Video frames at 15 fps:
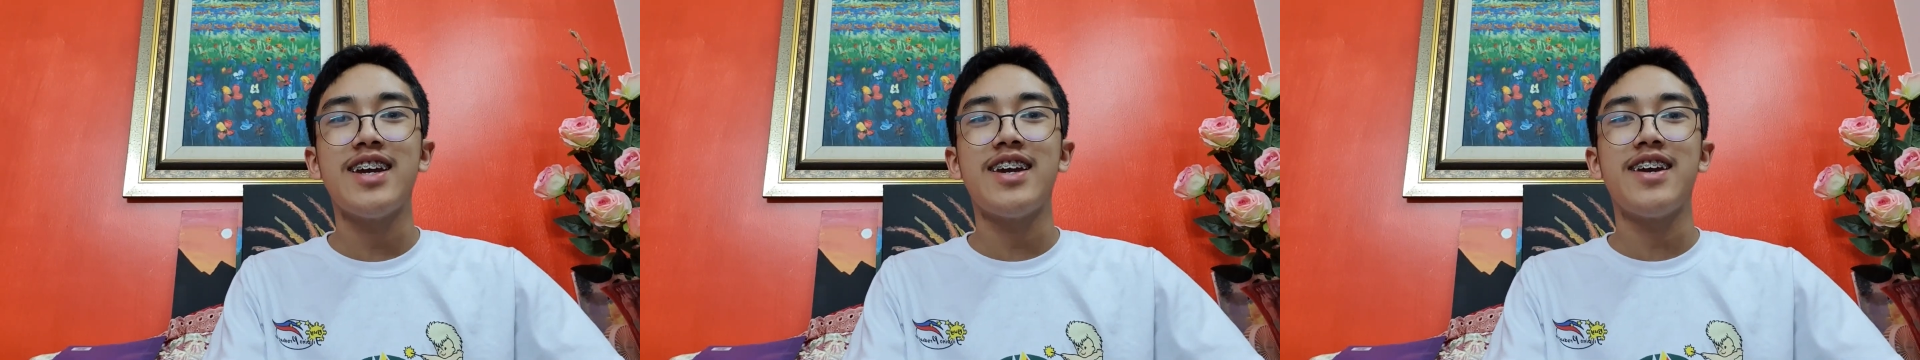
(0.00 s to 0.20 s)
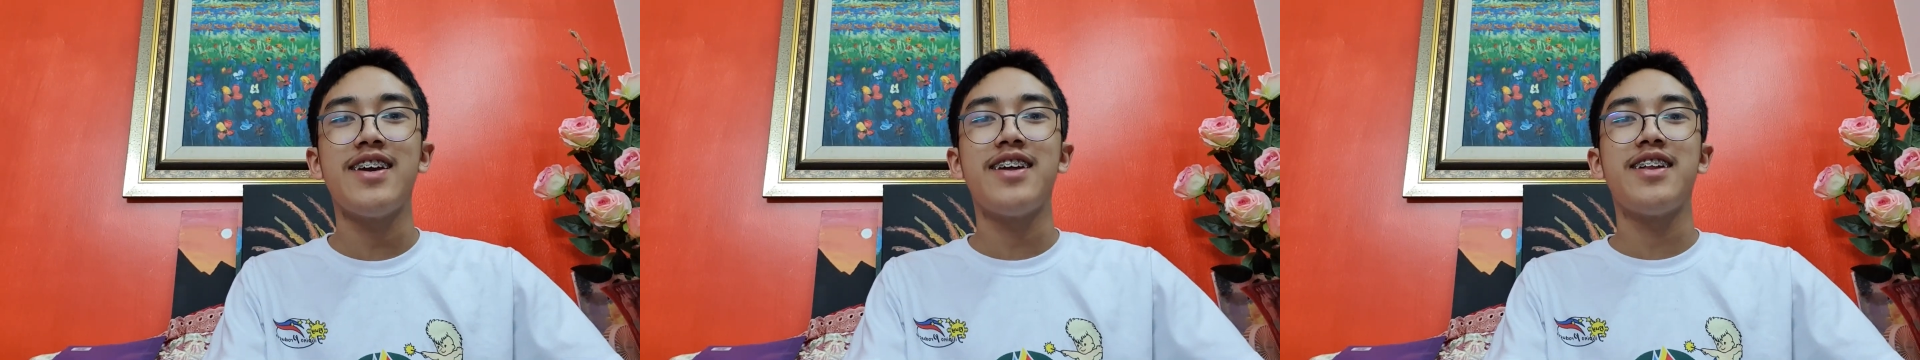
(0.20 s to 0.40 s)

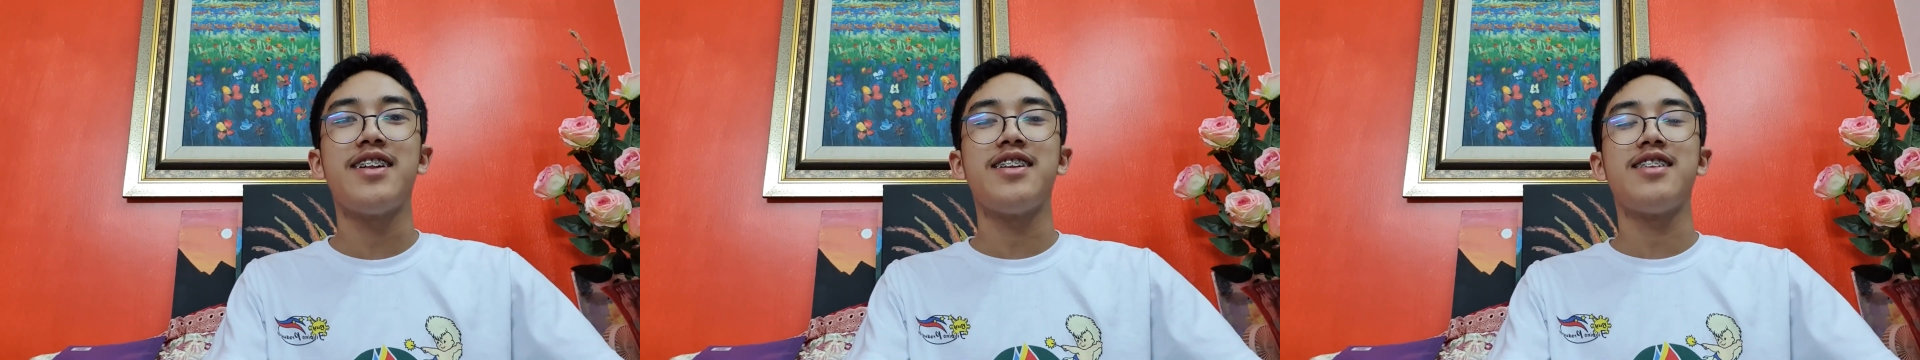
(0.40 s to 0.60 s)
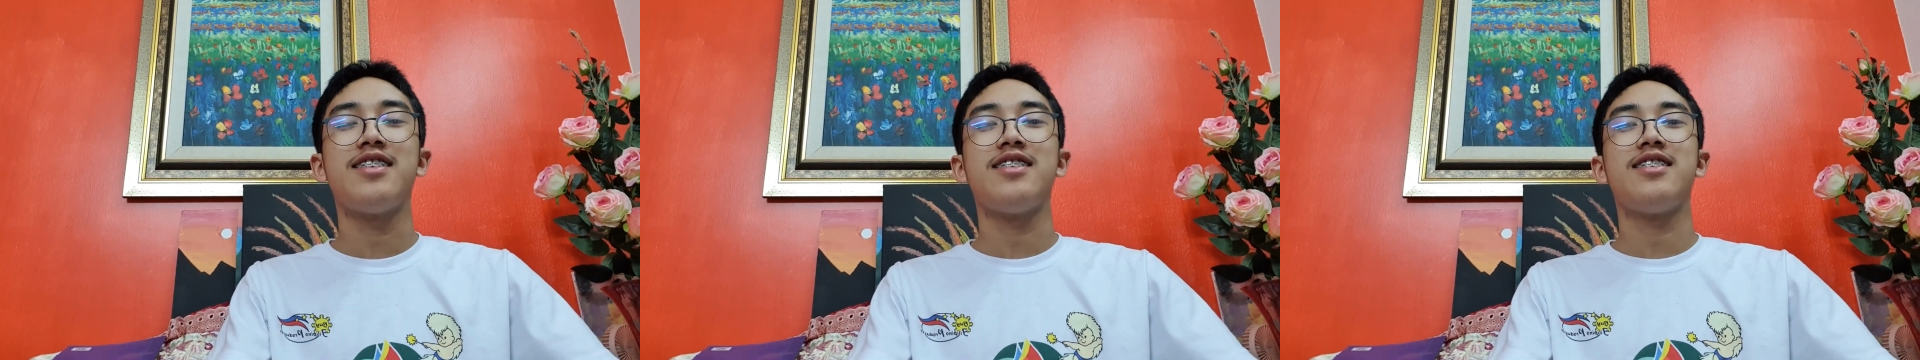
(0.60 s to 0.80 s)

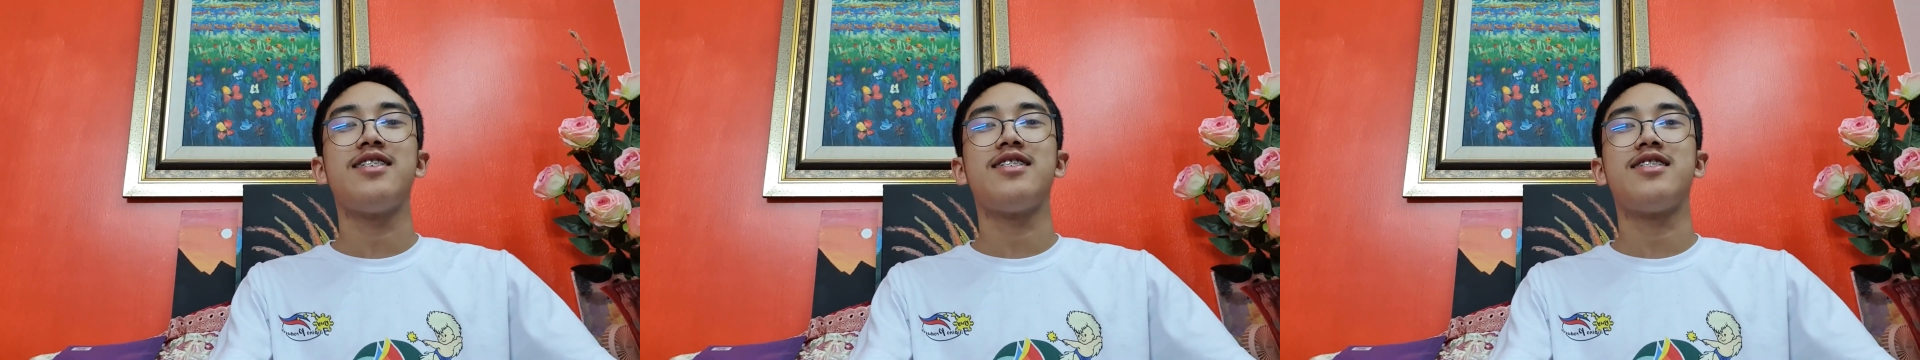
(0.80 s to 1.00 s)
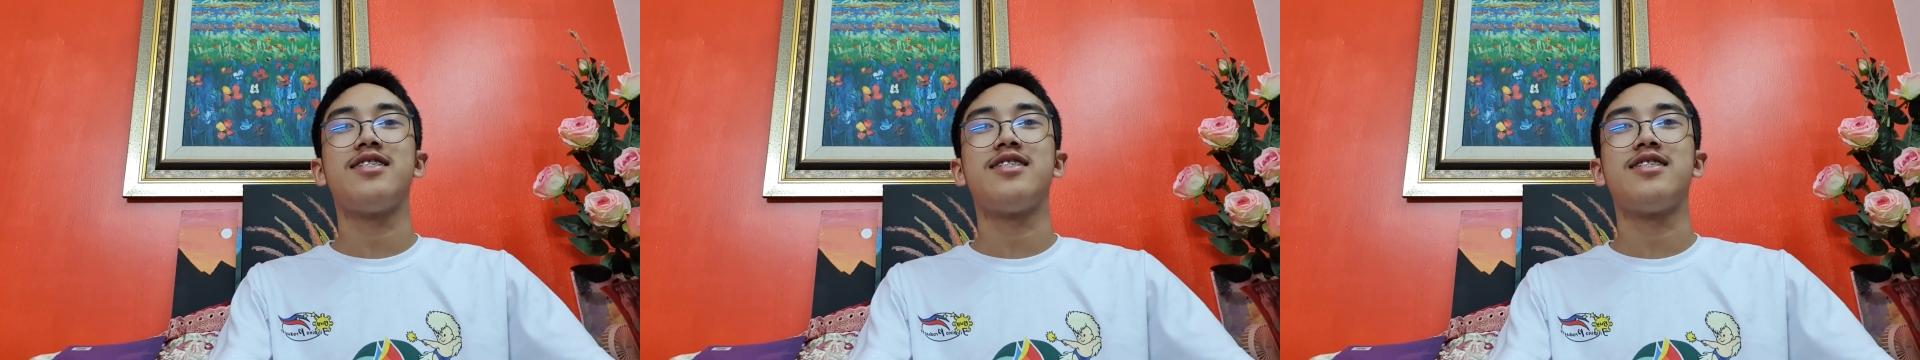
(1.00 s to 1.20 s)
and
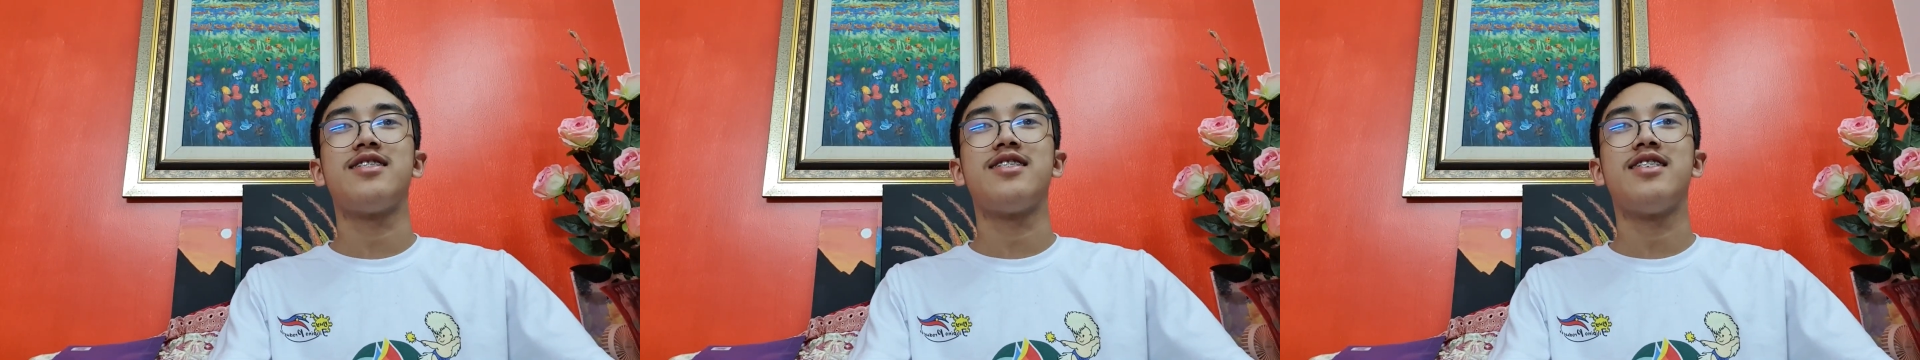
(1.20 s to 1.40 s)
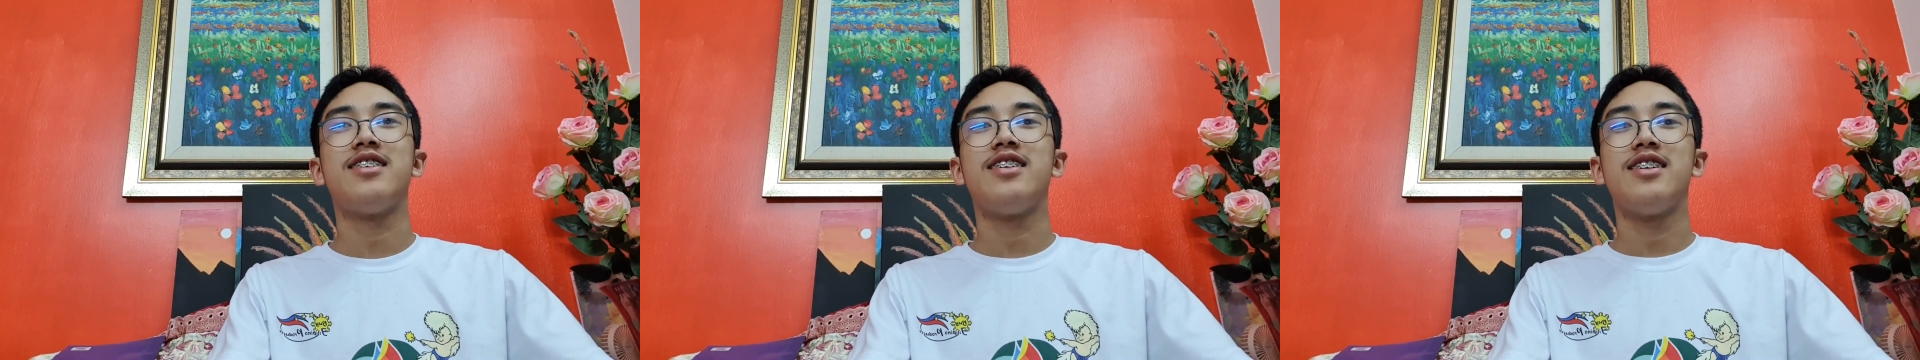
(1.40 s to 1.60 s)

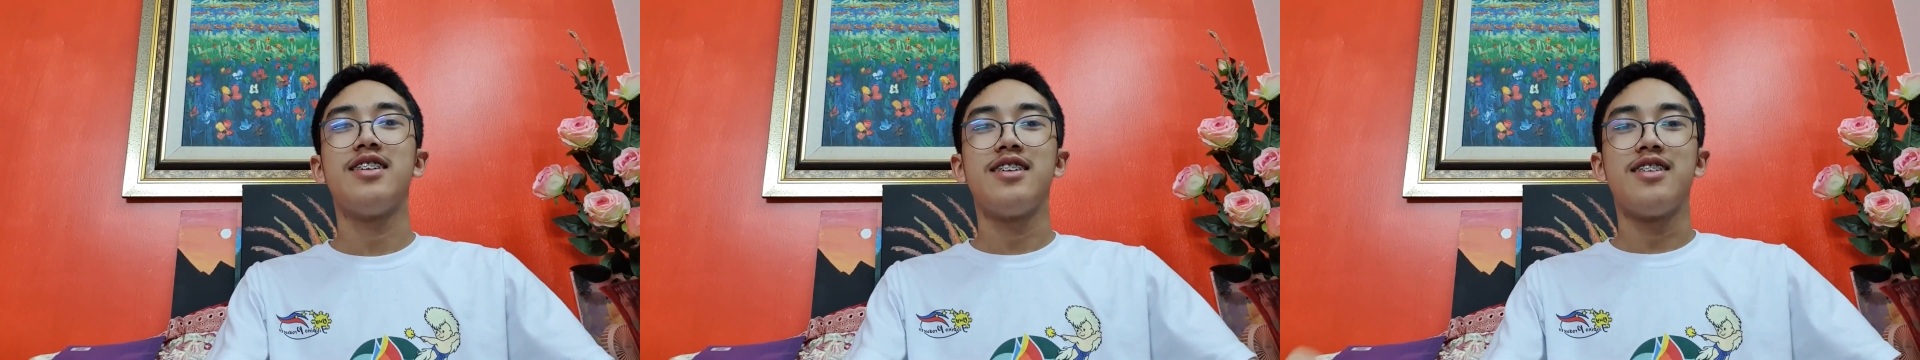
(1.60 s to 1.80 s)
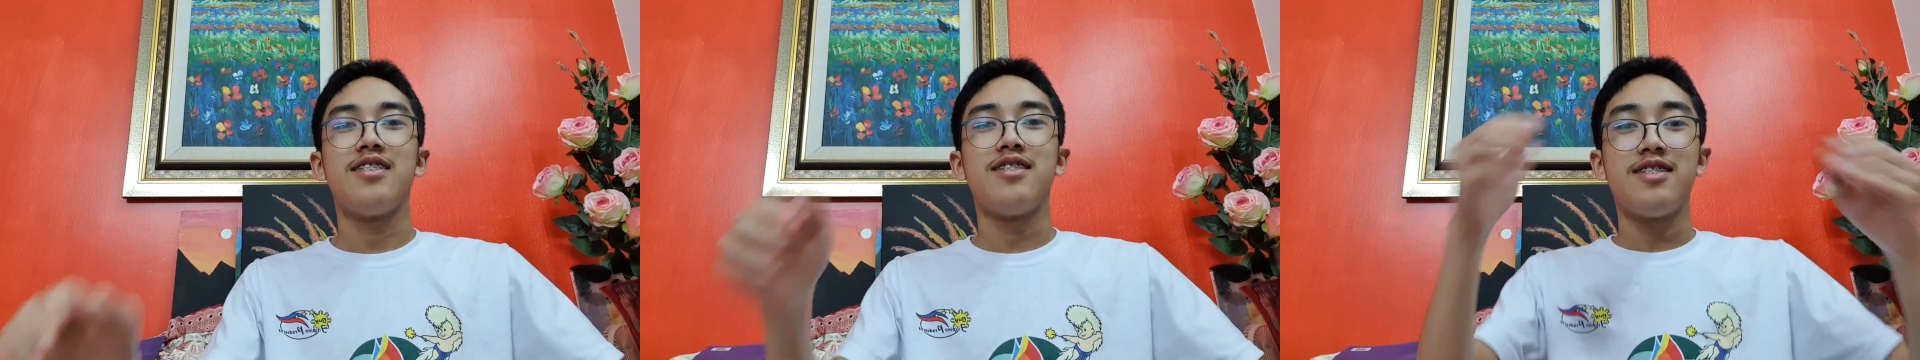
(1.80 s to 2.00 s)

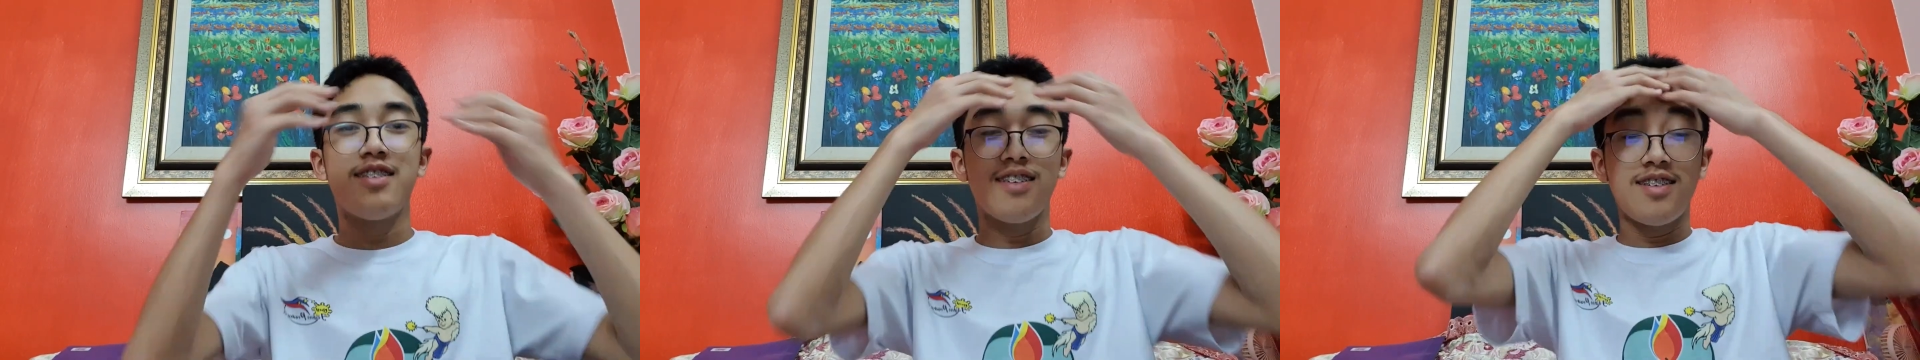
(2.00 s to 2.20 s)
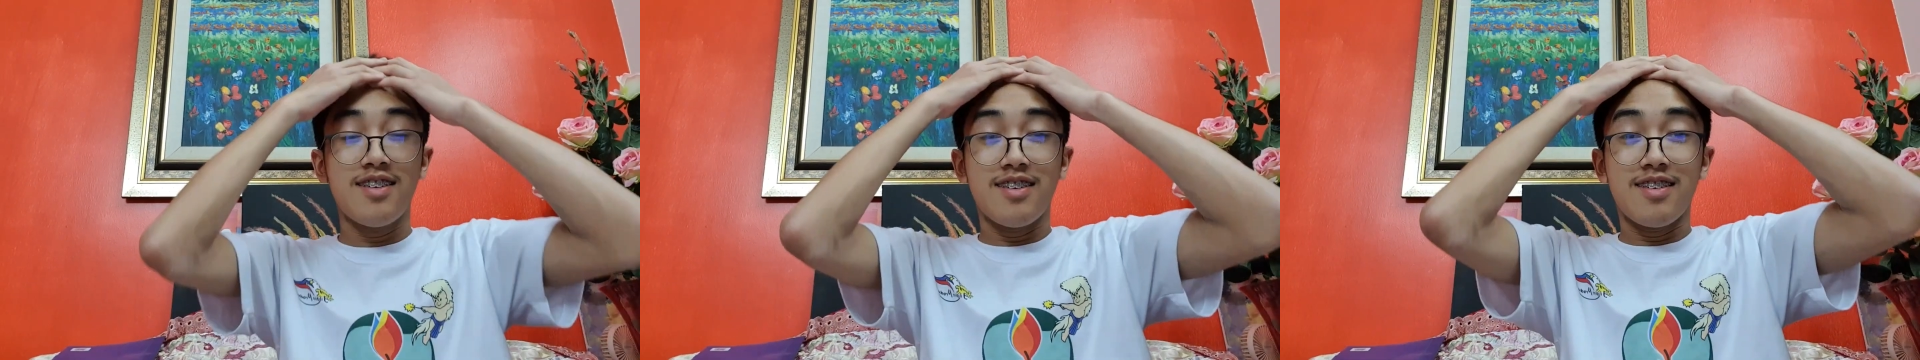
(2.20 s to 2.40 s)

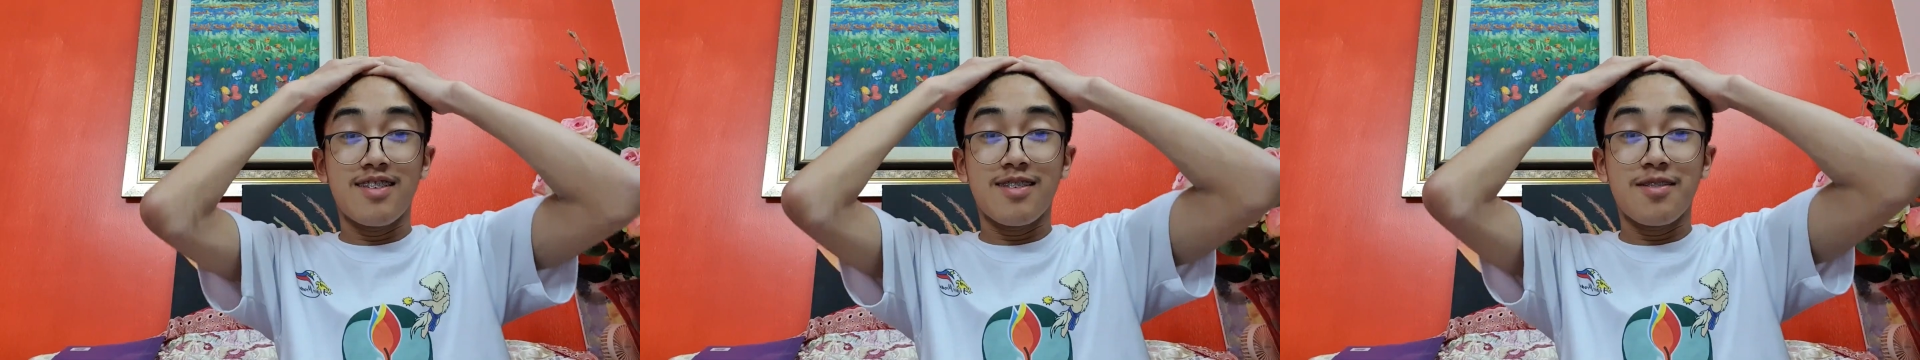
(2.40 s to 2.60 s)
this is